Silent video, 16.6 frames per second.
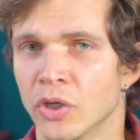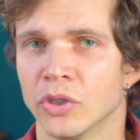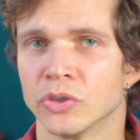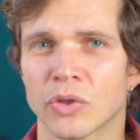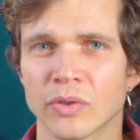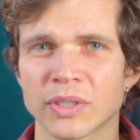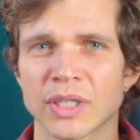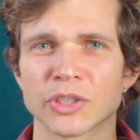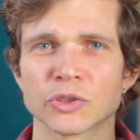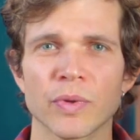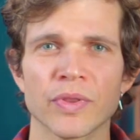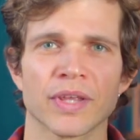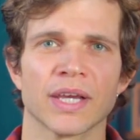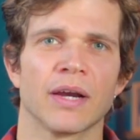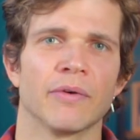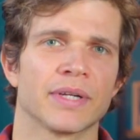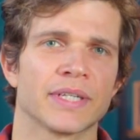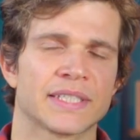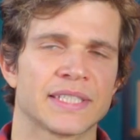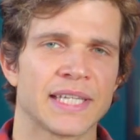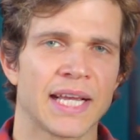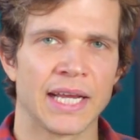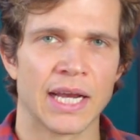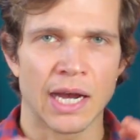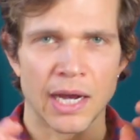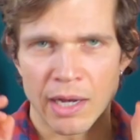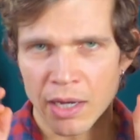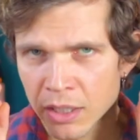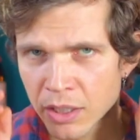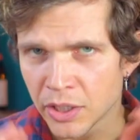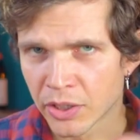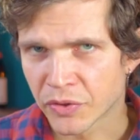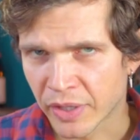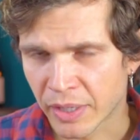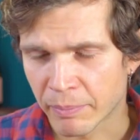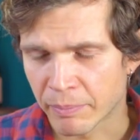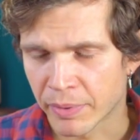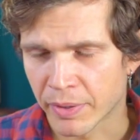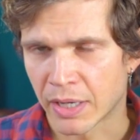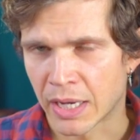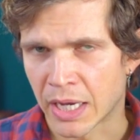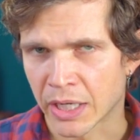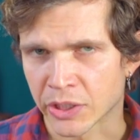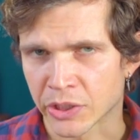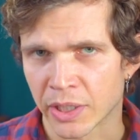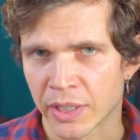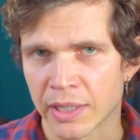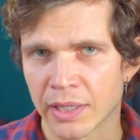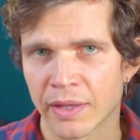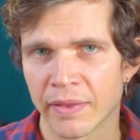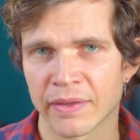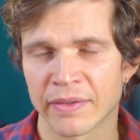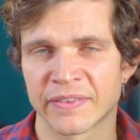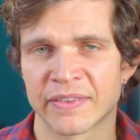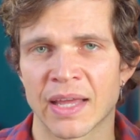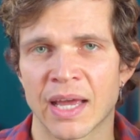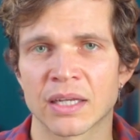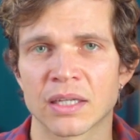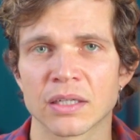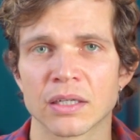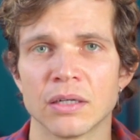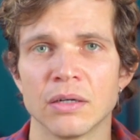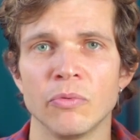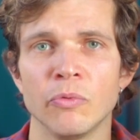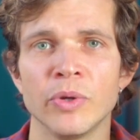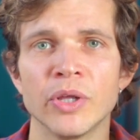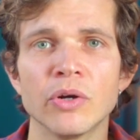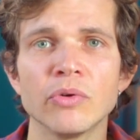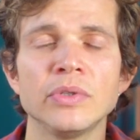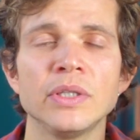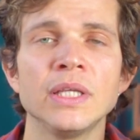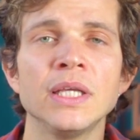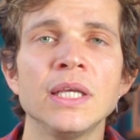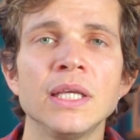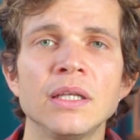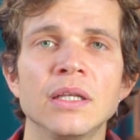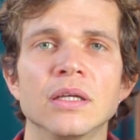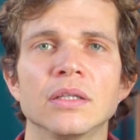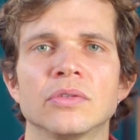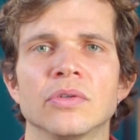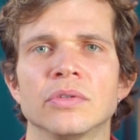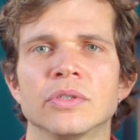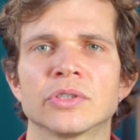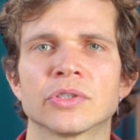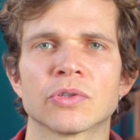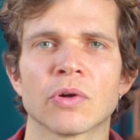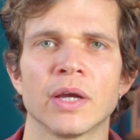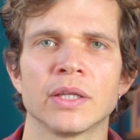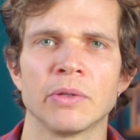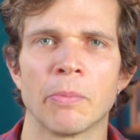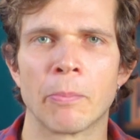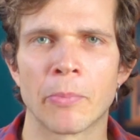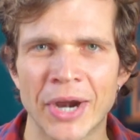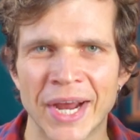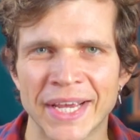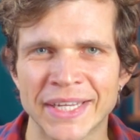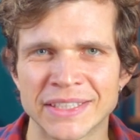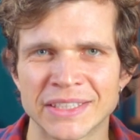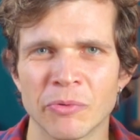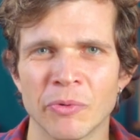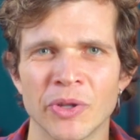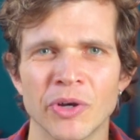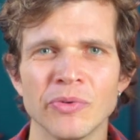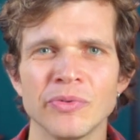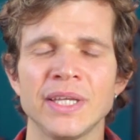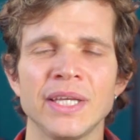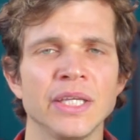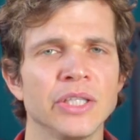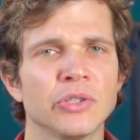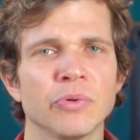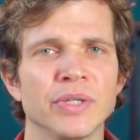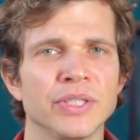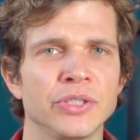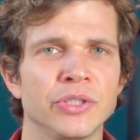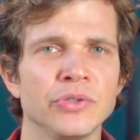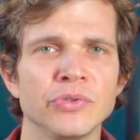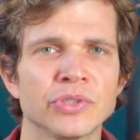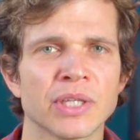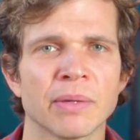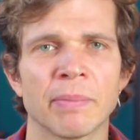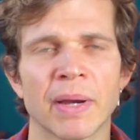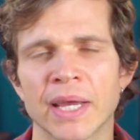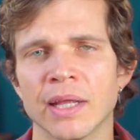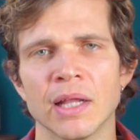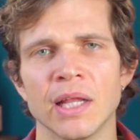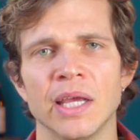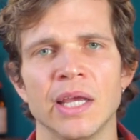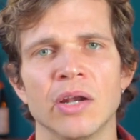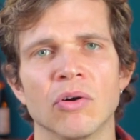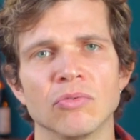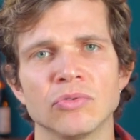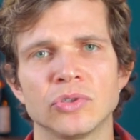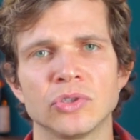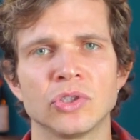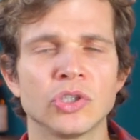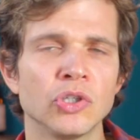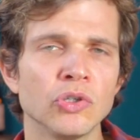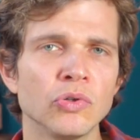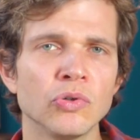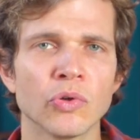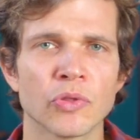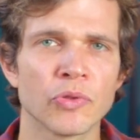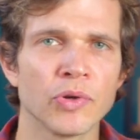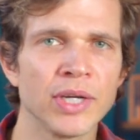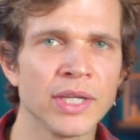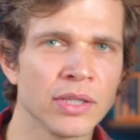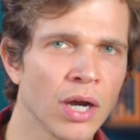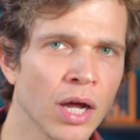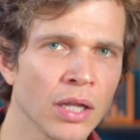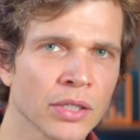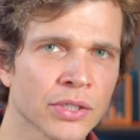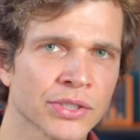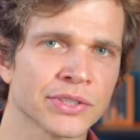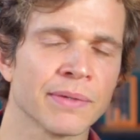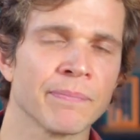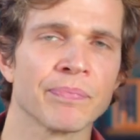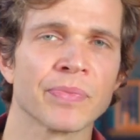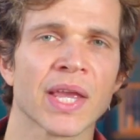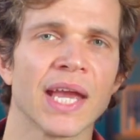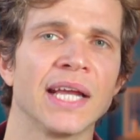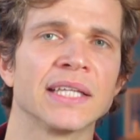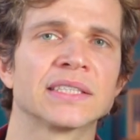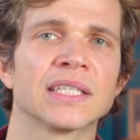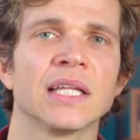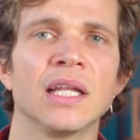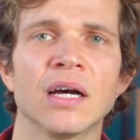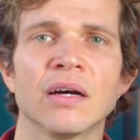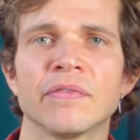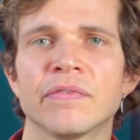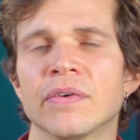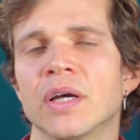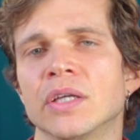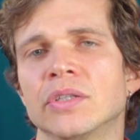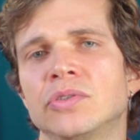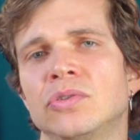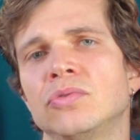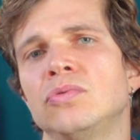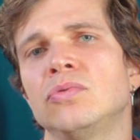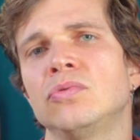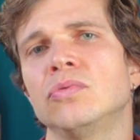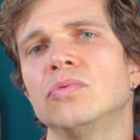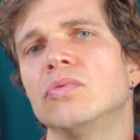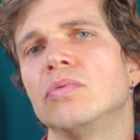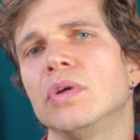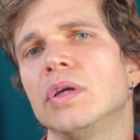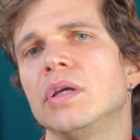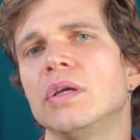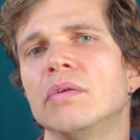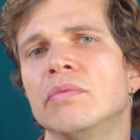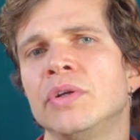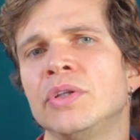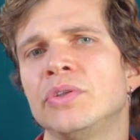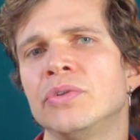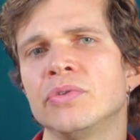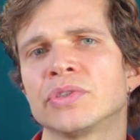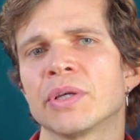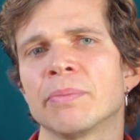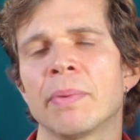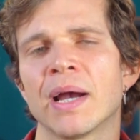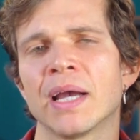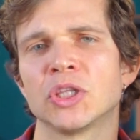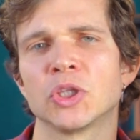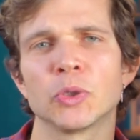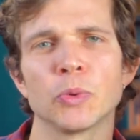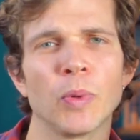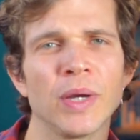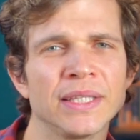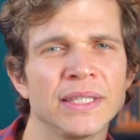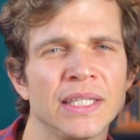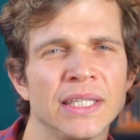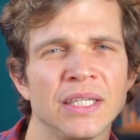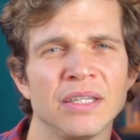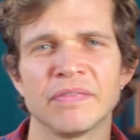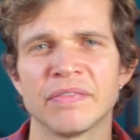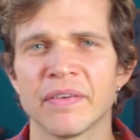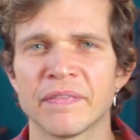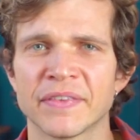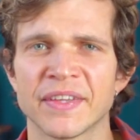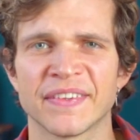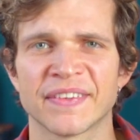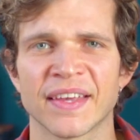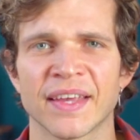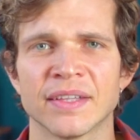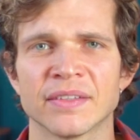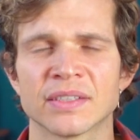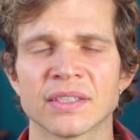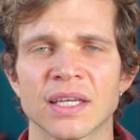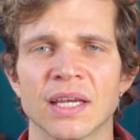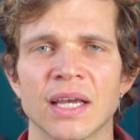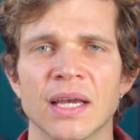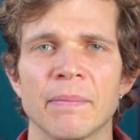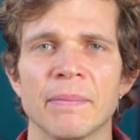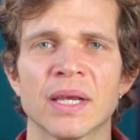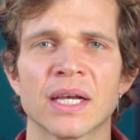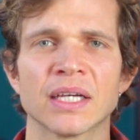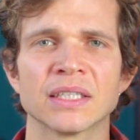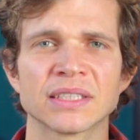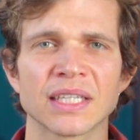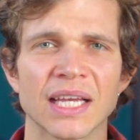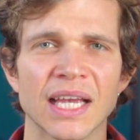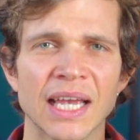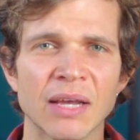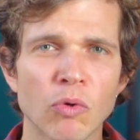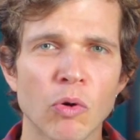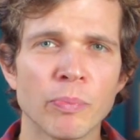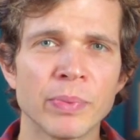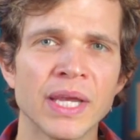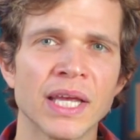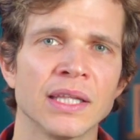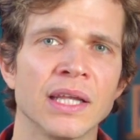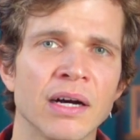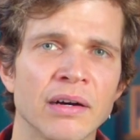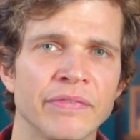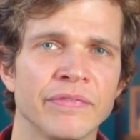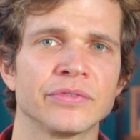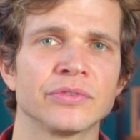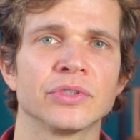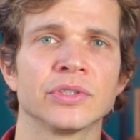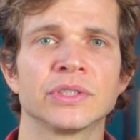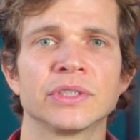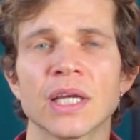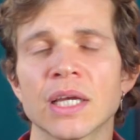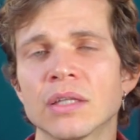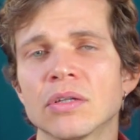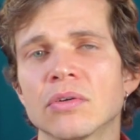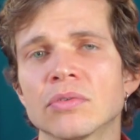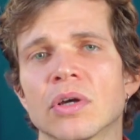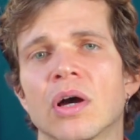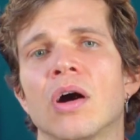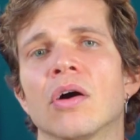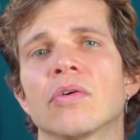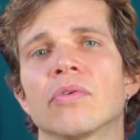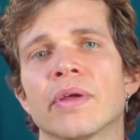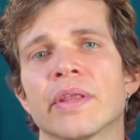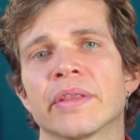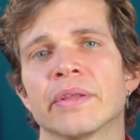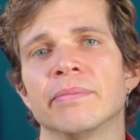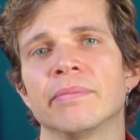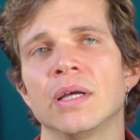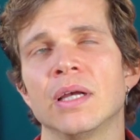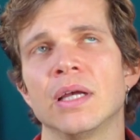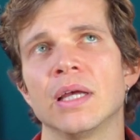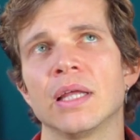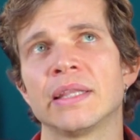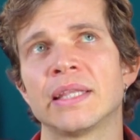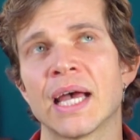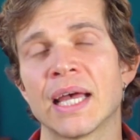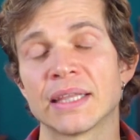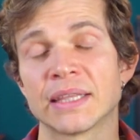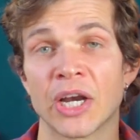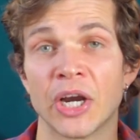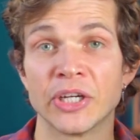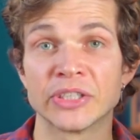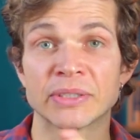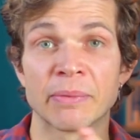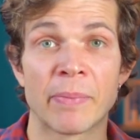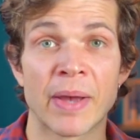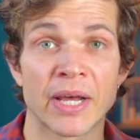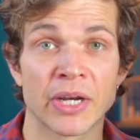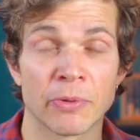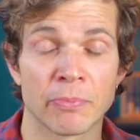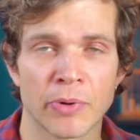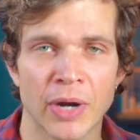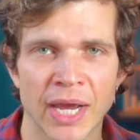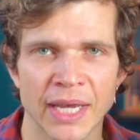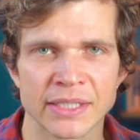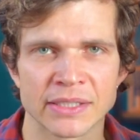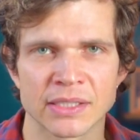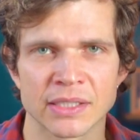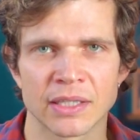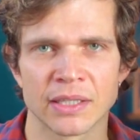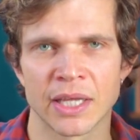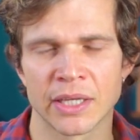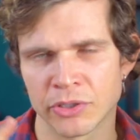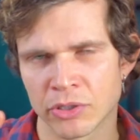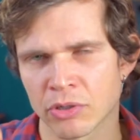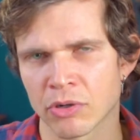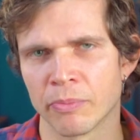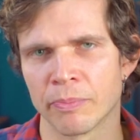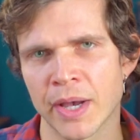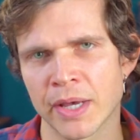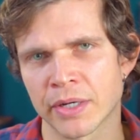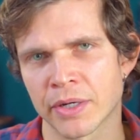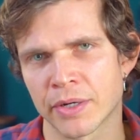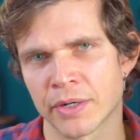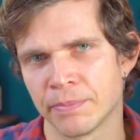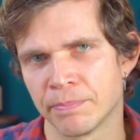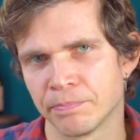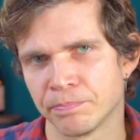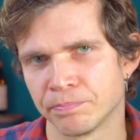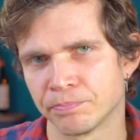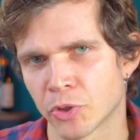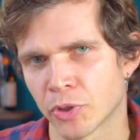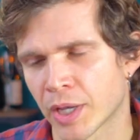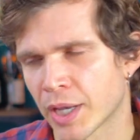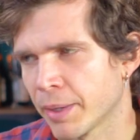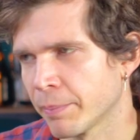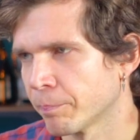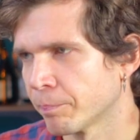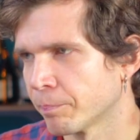So there's one thing I want to say. A good tip actually is that we don't need to destroy the price. We don't need to reduce it by you know two three dollars. It's enough to reduce it by 20 50 cents because it will be enough to signal the algorithm that there is a better price than your competitor okay